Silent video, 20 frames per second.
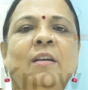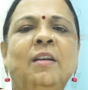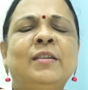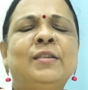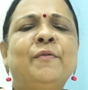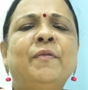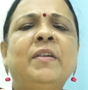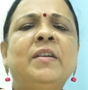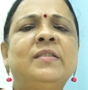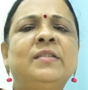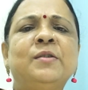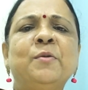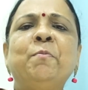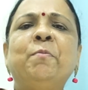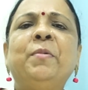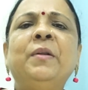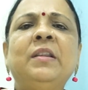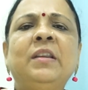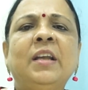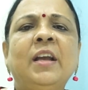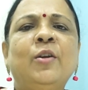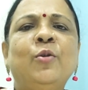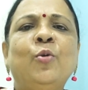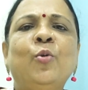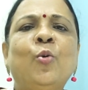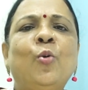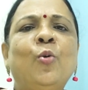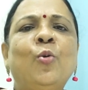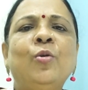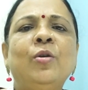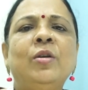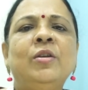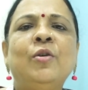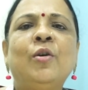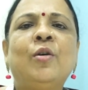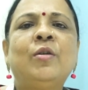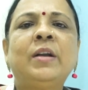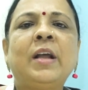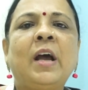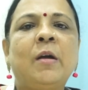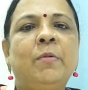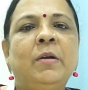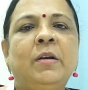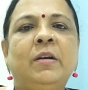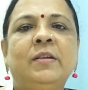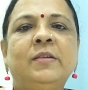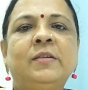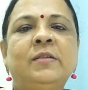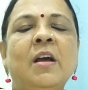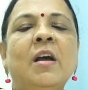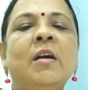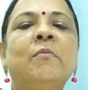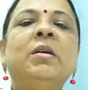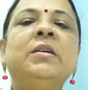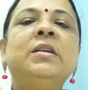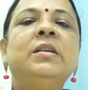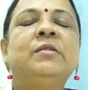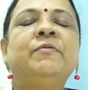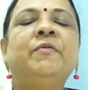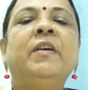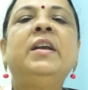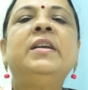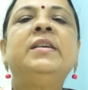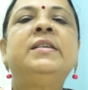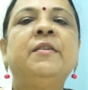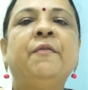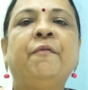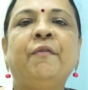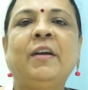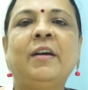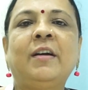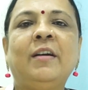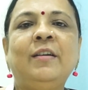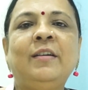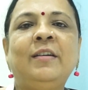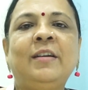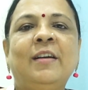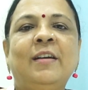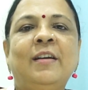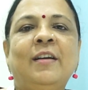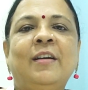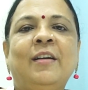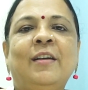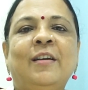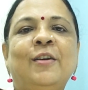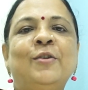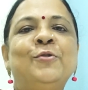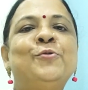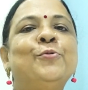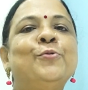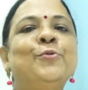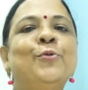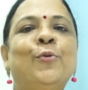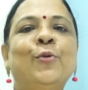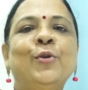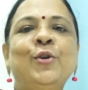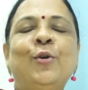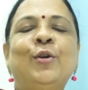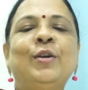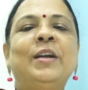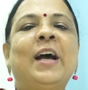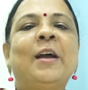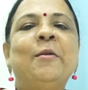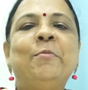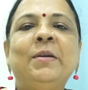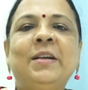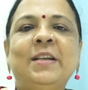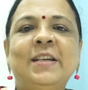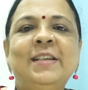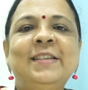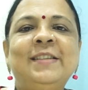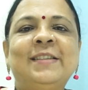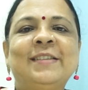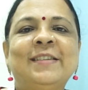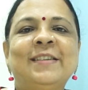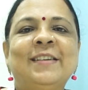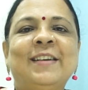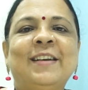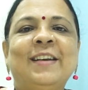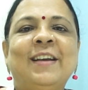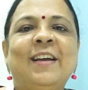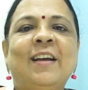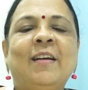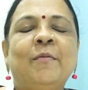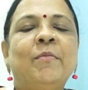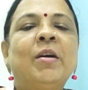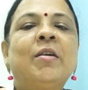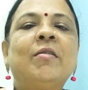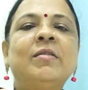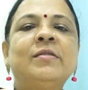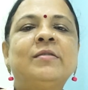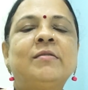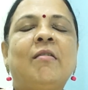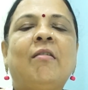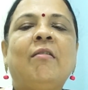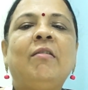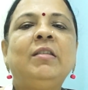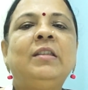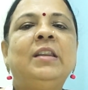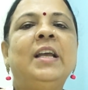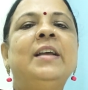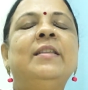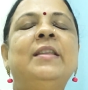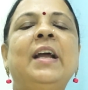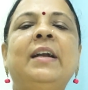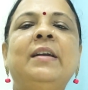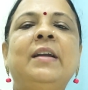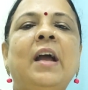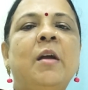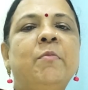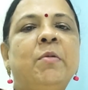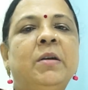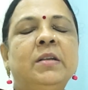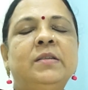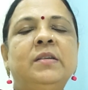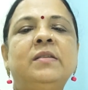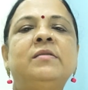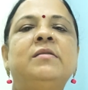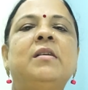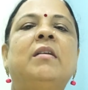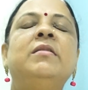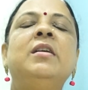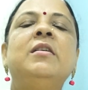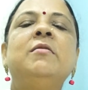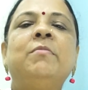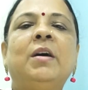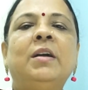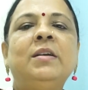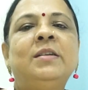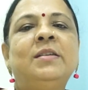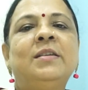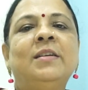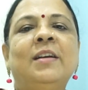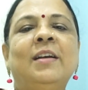It's a very simple thing, know your diabetes, but it's very difficult to know your diabetes because all think that diabetes is nothing but